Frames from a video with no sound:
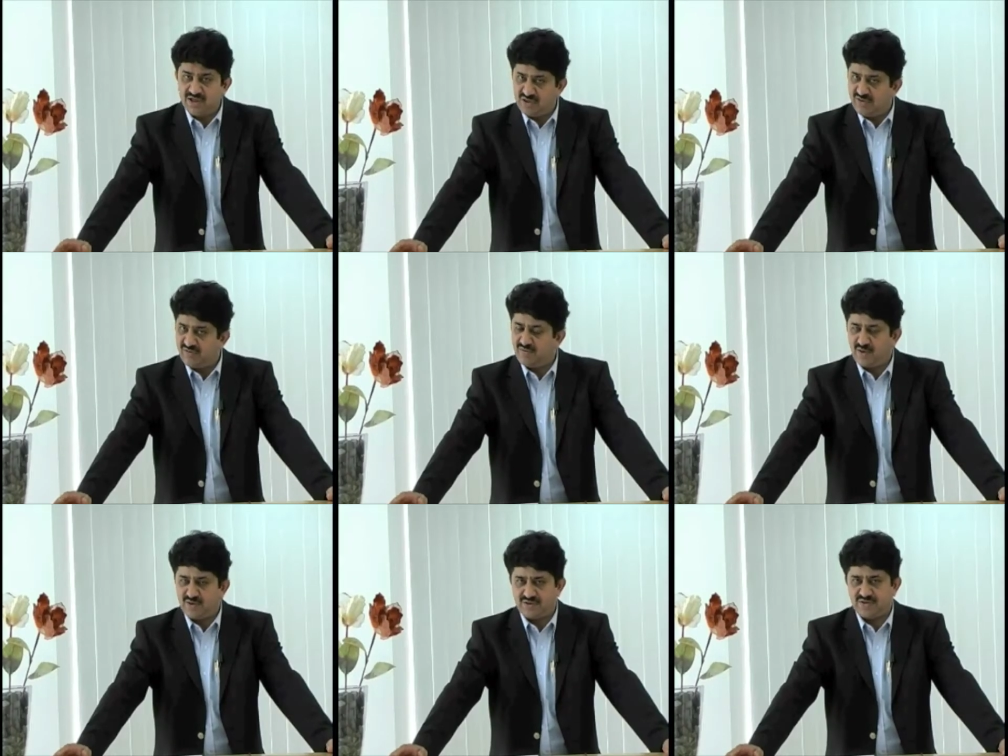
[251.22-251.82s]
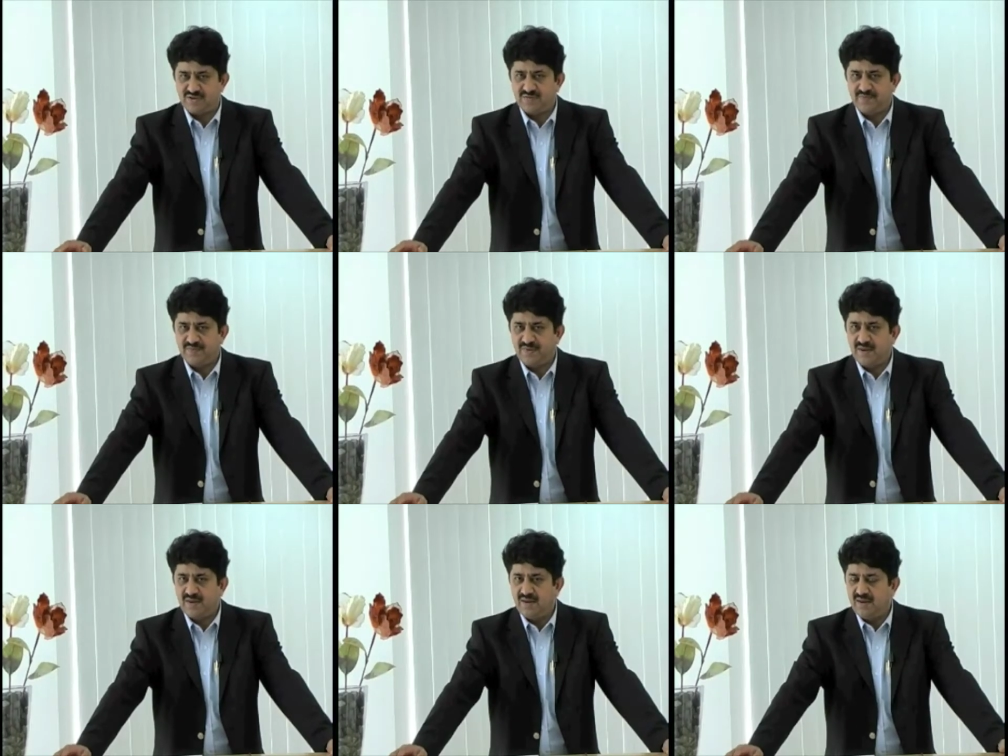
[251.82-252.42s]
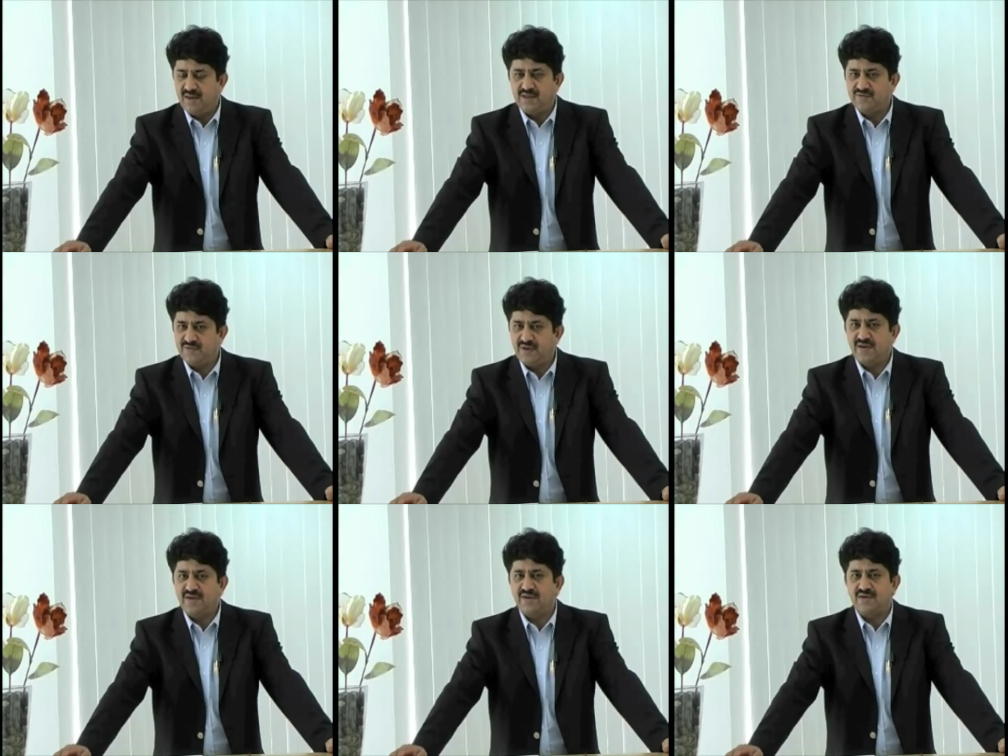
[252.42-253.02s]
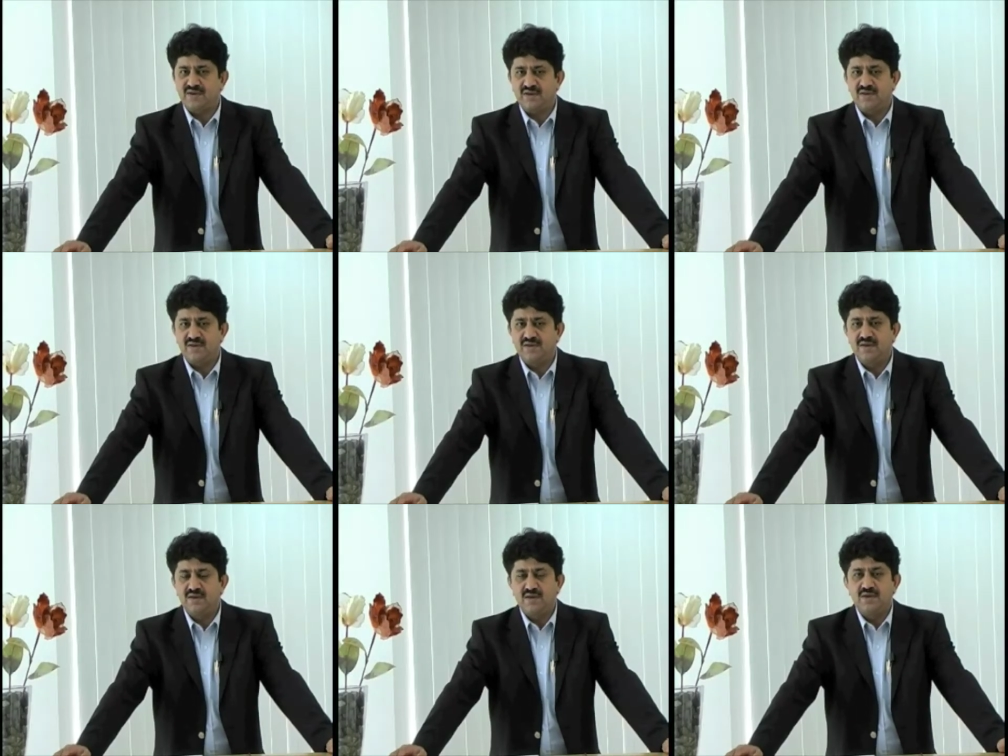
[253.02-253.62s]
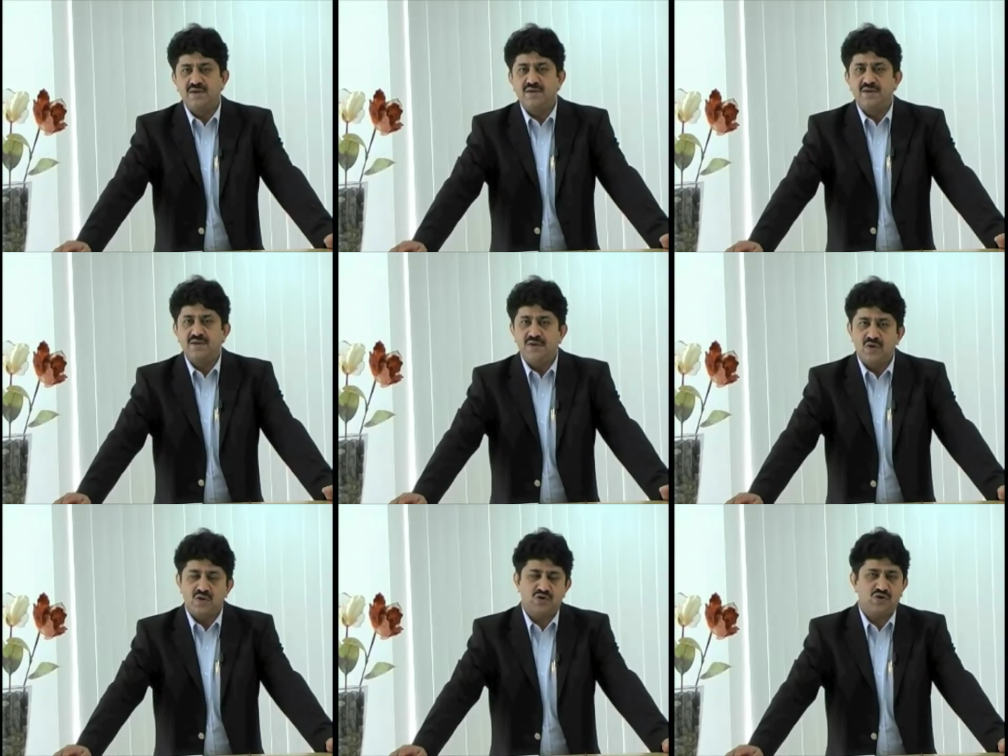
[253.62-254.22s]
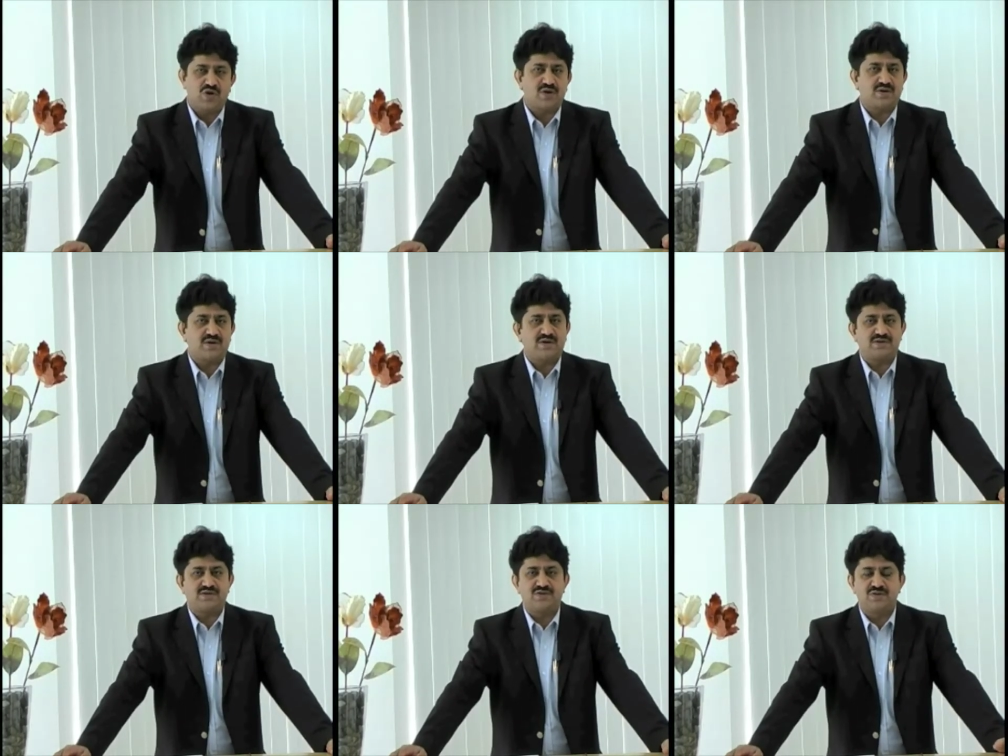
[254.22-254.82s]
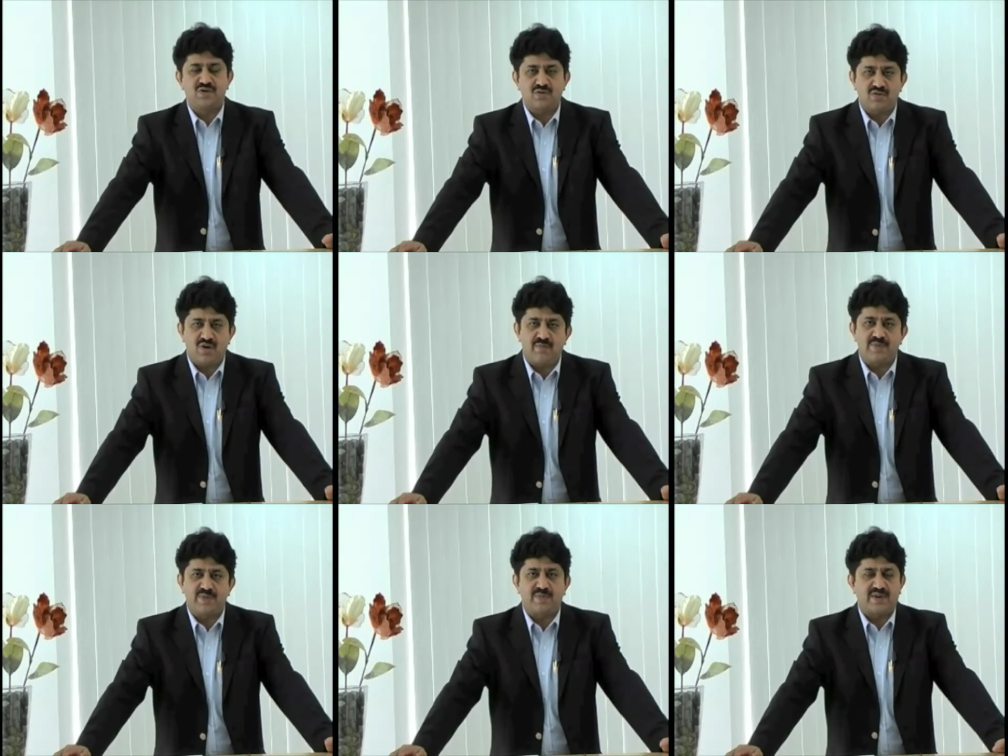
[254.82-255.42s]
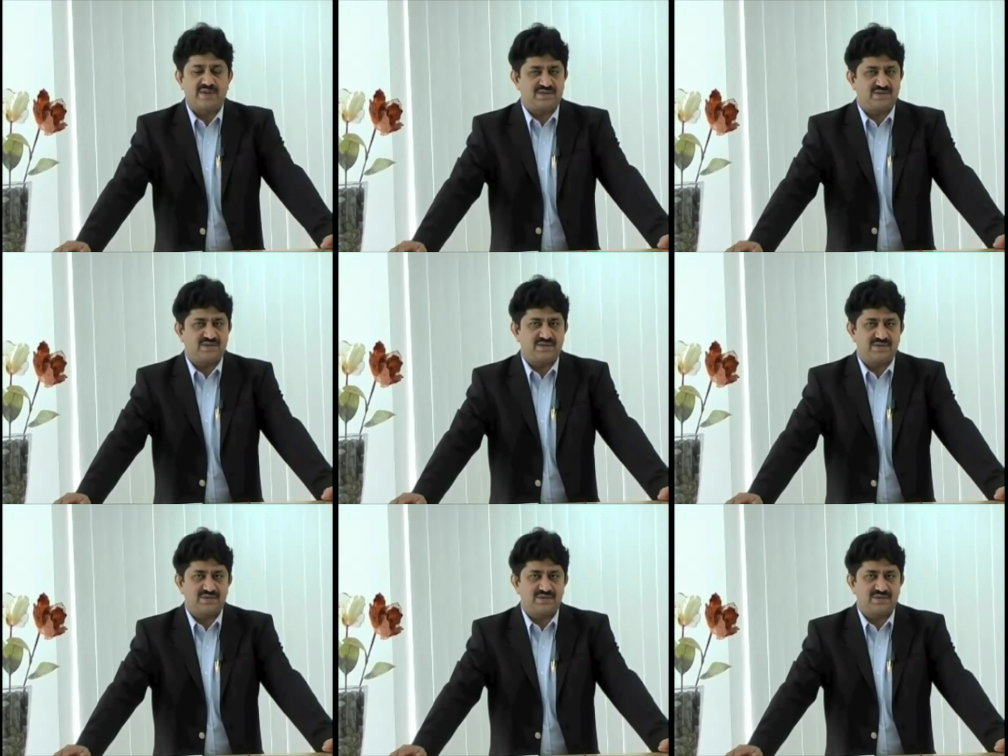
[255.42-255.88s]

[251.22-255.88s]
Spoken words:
of process is very critical. No shortcuts, no compromises.